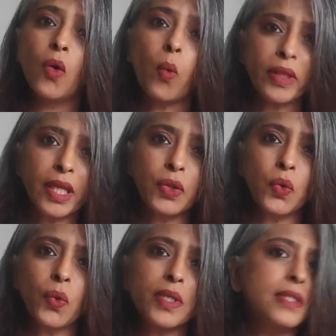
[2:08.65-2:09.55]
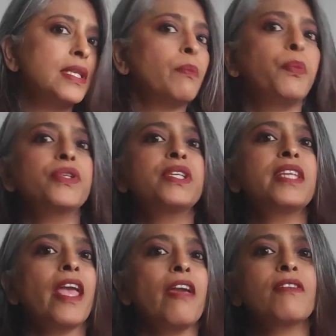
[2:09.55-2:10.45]
what they do is they'll put it
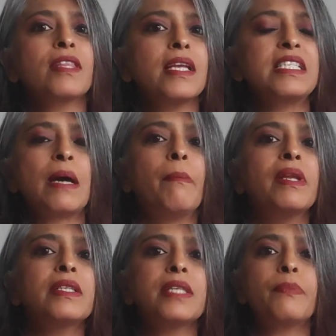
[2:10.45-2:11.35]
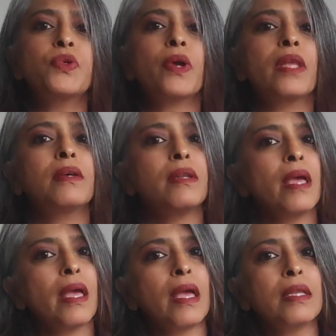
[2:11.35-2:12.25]
everything, jumble it up together
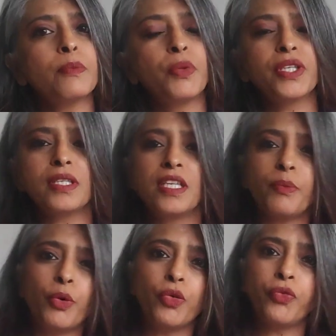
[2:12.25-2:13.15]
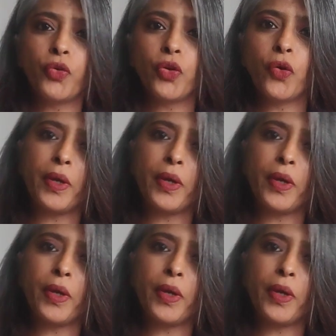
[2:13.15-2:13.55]
and put it in a portfolio,